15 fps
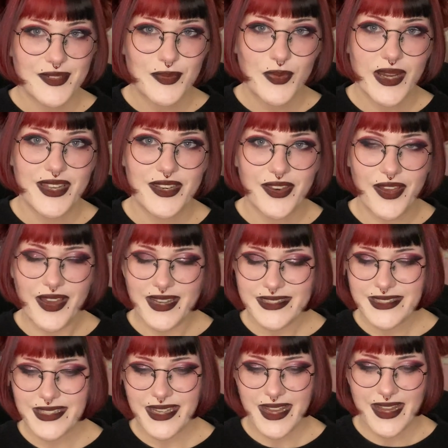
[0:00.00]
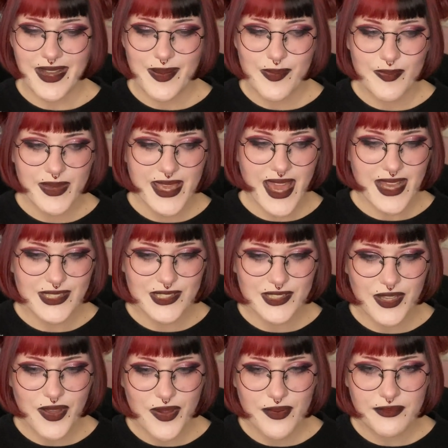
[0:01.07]
whatnot. But yeah,
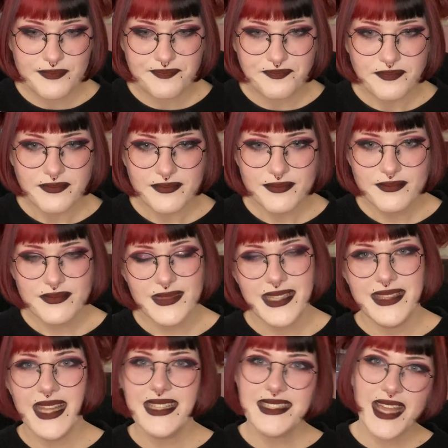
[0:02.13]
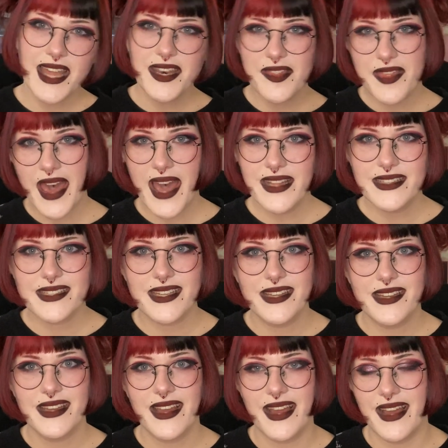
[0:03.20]
so that's kind of that.
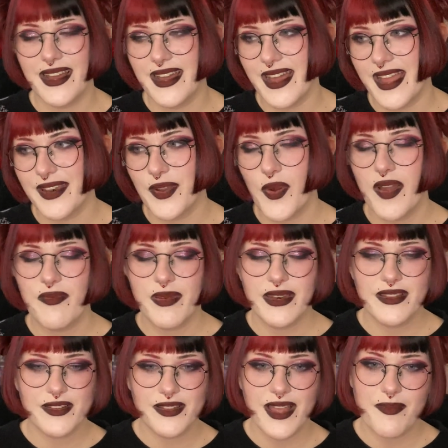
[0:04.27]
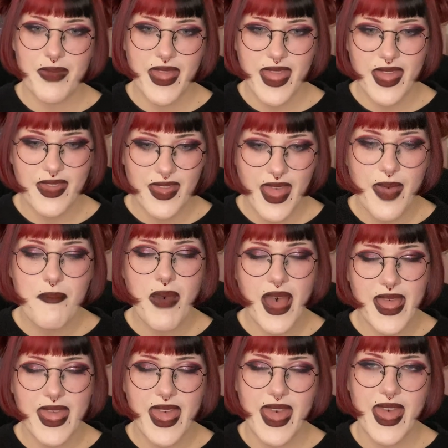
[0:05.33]
I know I've been a little
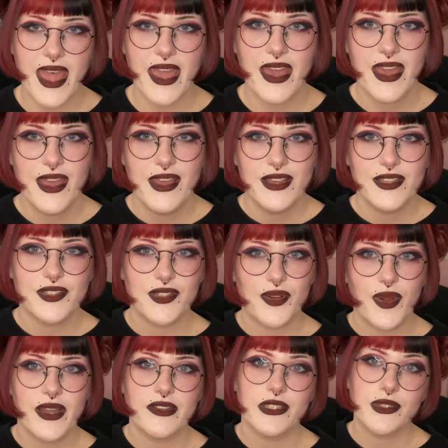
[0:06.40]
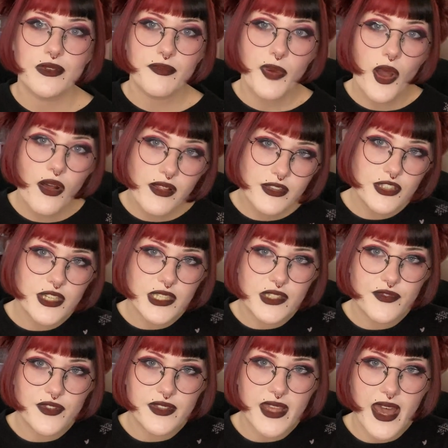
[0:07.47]
MIA, so I do apologize
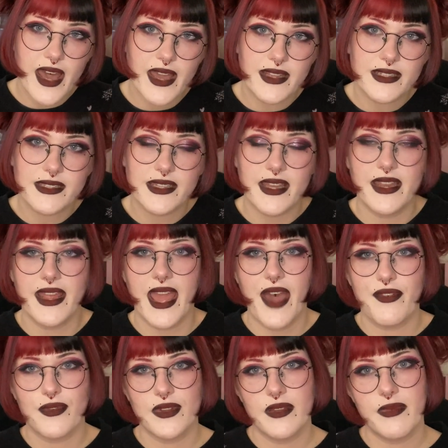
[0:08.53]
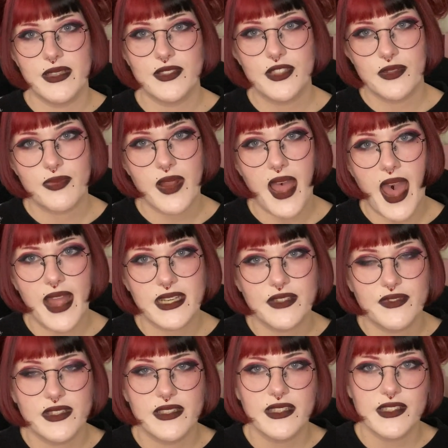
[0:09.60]
for that, and I haven't really been super active
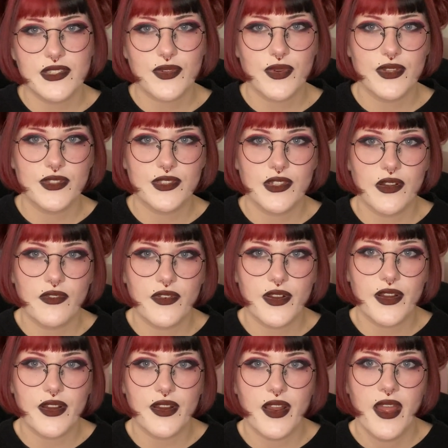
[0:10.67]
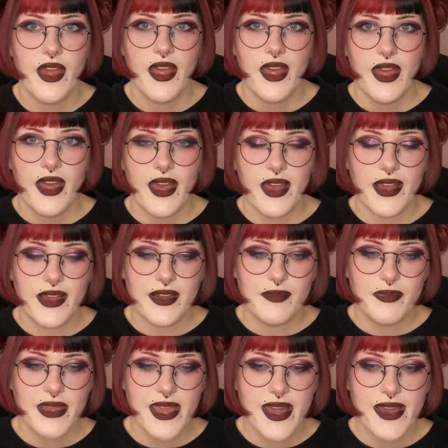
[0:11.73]
in the Discord server.
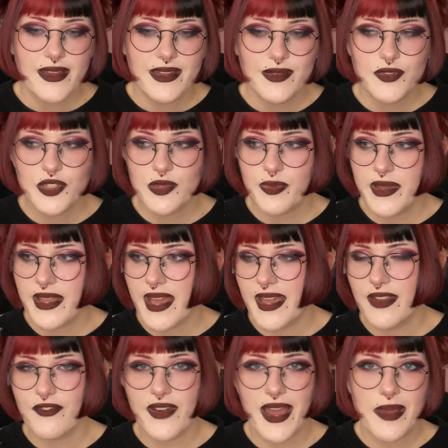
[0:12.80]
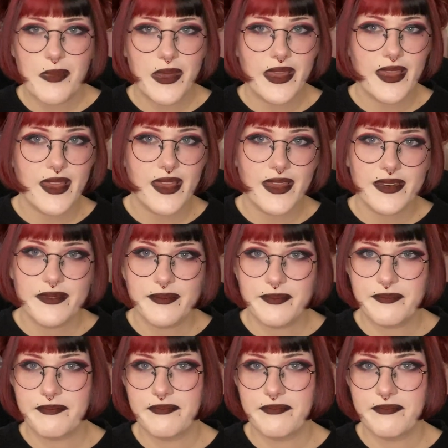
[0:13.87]
But yeah, I've just been kind of vibing and